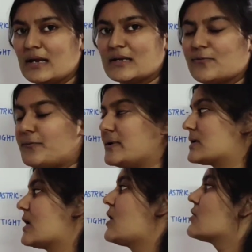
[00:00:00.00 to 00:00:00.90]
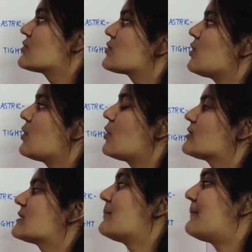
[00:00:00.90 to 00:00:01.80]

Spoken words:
different. So the